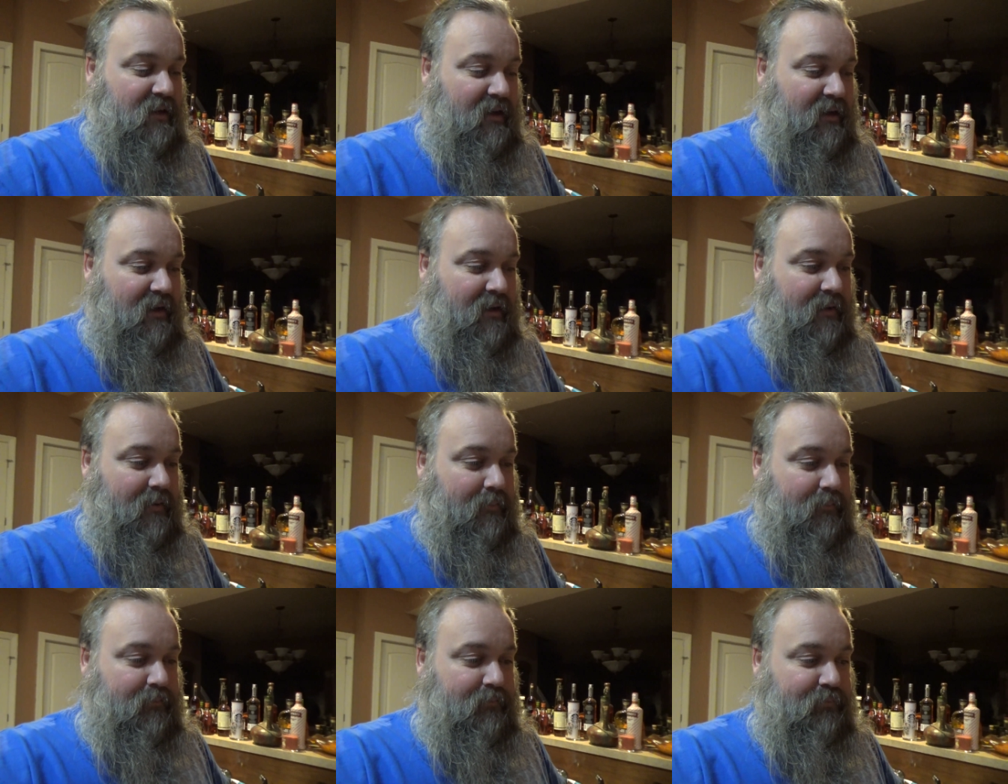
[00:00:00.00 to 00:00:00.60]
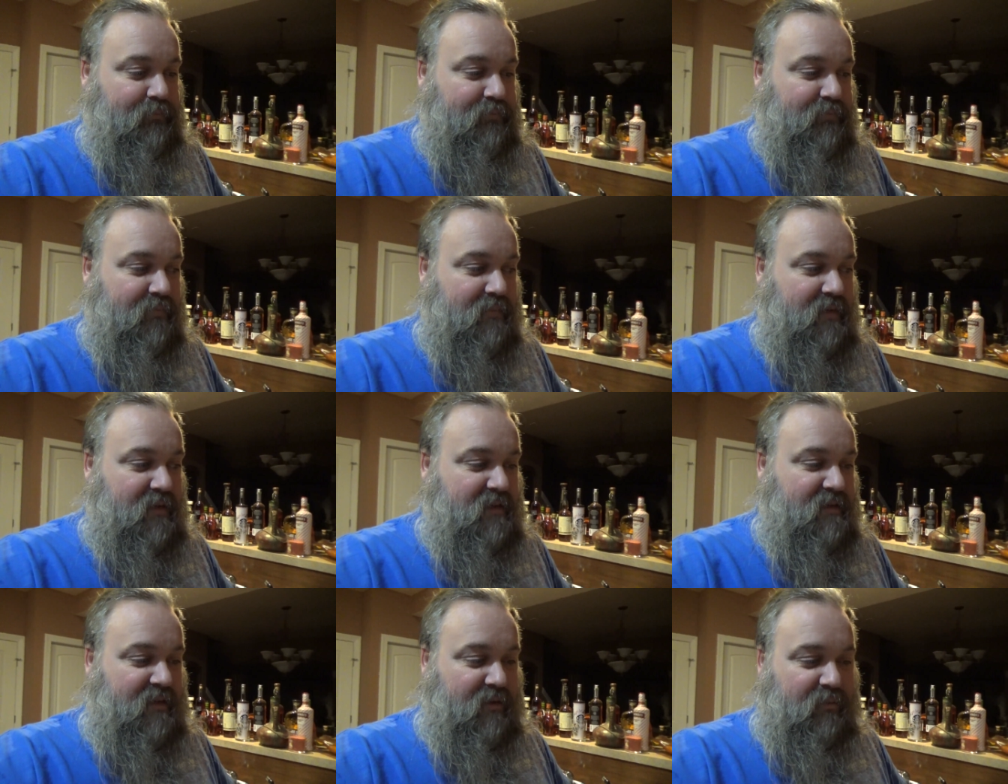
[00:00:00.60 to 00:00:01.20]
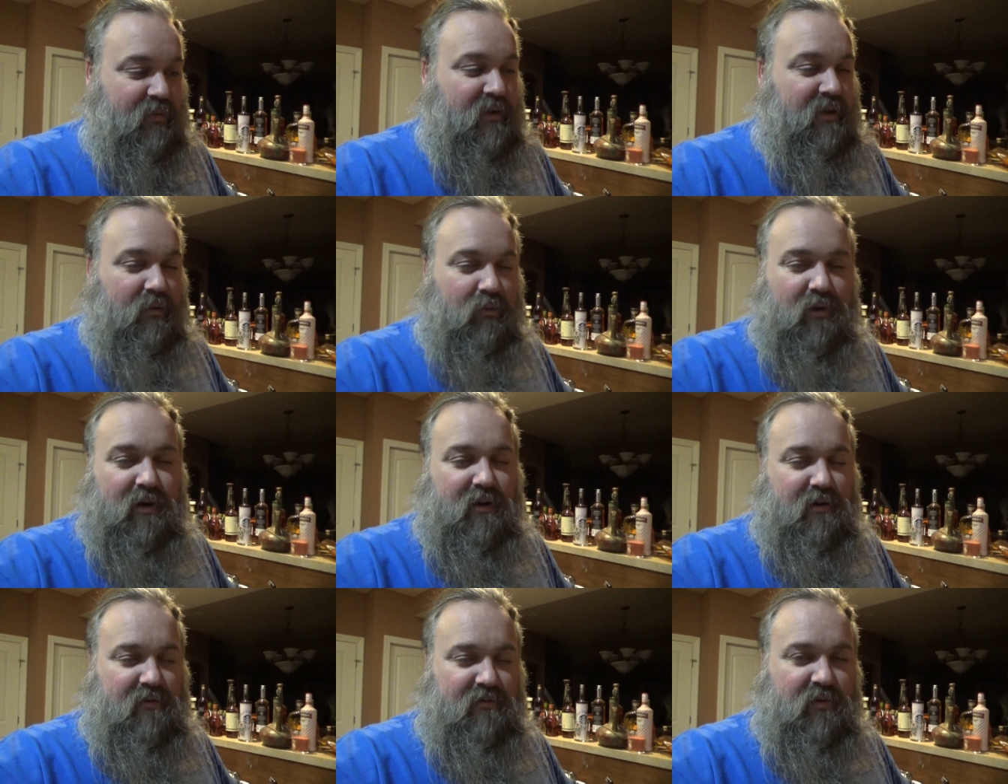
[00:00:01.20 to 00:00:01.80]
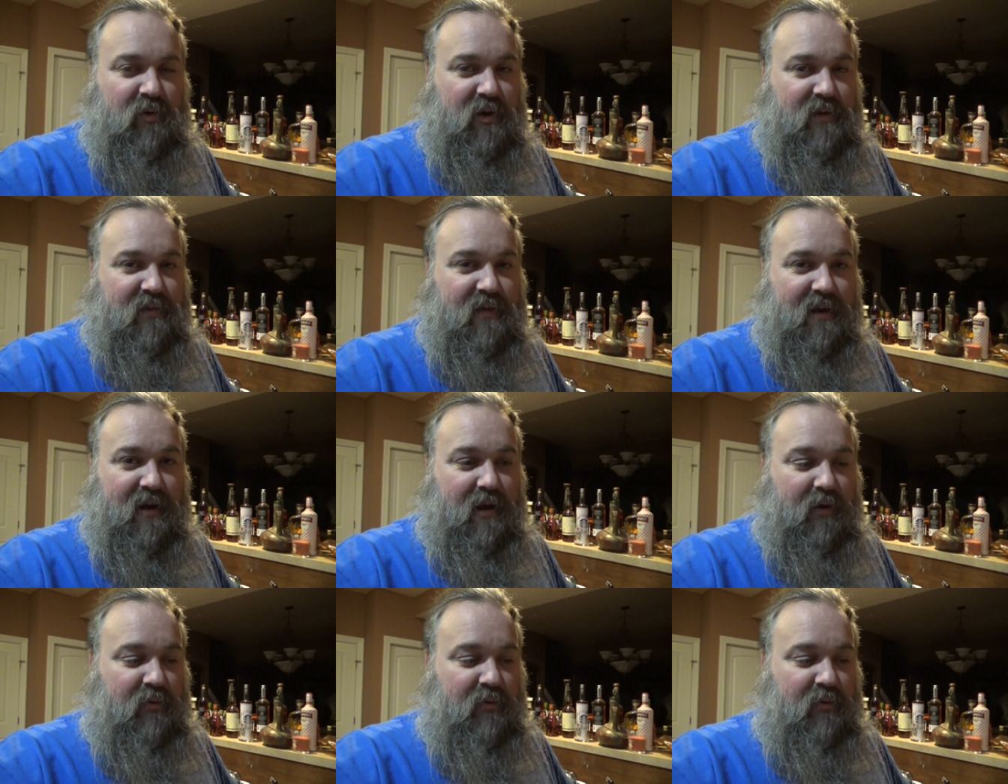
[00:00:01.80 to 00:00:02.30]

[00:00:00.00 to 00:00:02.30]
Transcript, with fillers: Um, because I really want to avoid that.